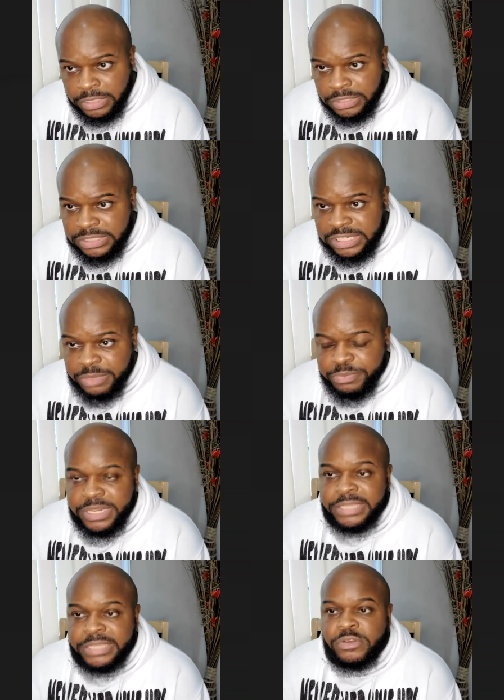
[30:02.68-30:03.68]

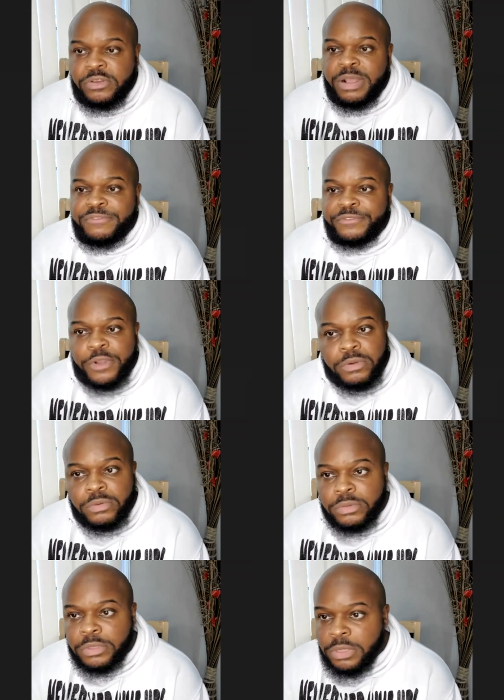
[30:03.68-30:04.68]
GPS on my
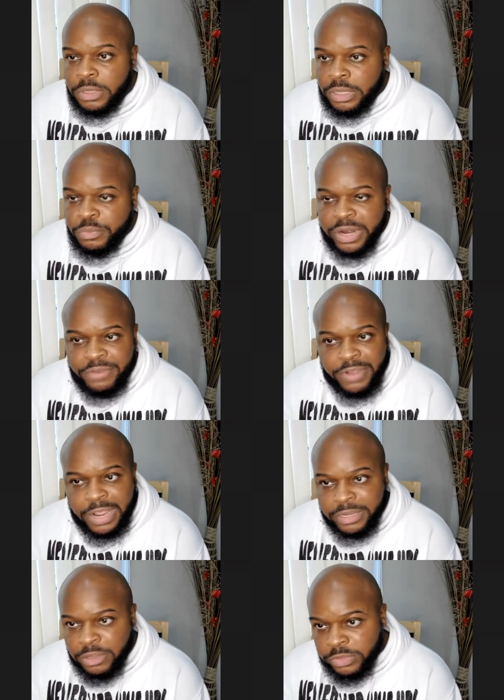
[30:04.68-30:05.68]
phone and wherever
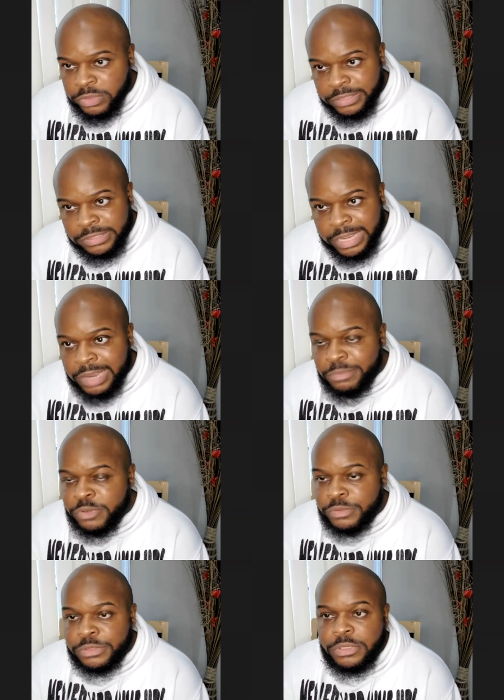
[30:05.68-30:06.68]
I go, there's
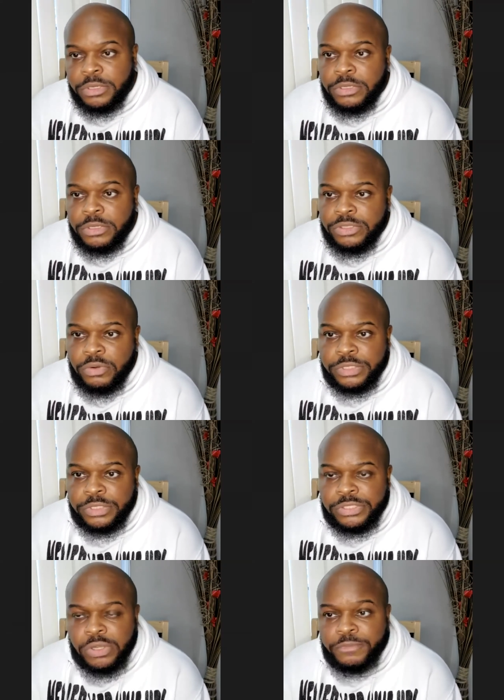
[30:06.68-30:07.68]
cameras, so on
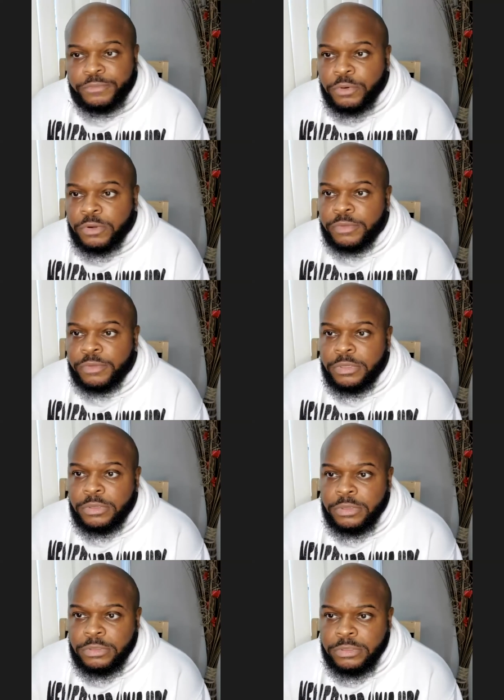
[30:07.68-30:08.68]
and so forth.
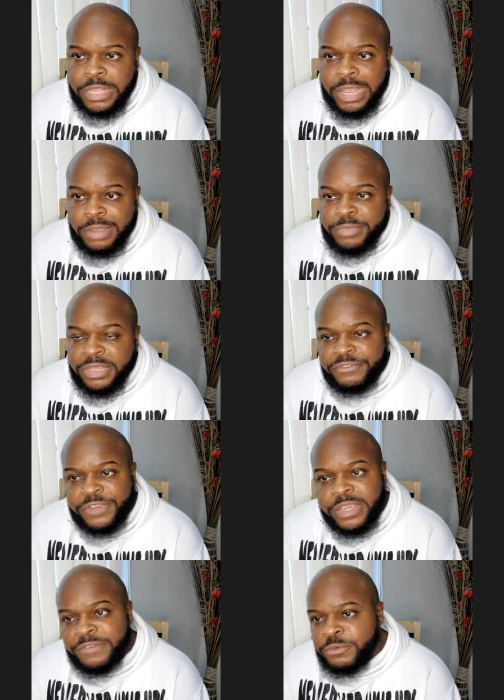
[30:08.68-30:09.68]
You know I mean?
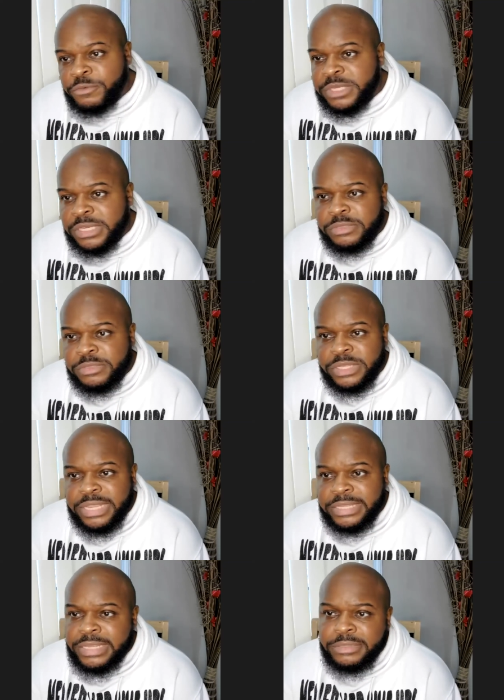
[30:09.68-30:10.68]
Fearful because of what
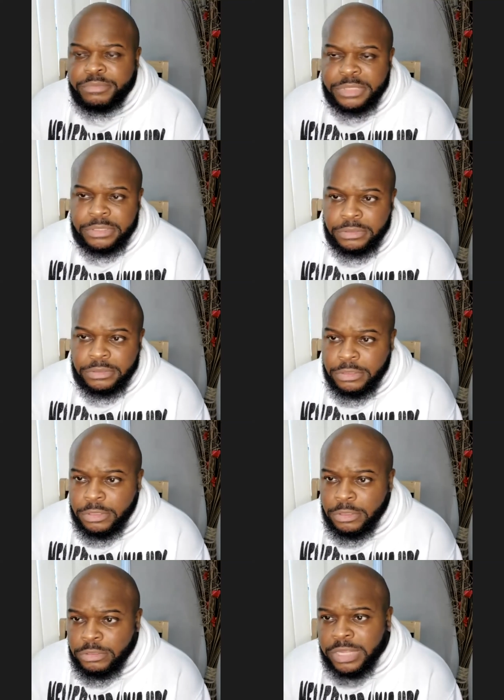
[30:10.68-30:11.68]
they done to me.
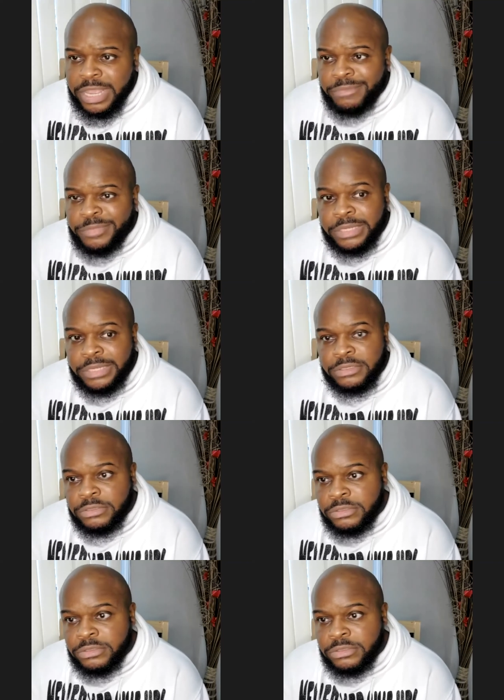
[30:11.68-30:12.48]
You know I mean?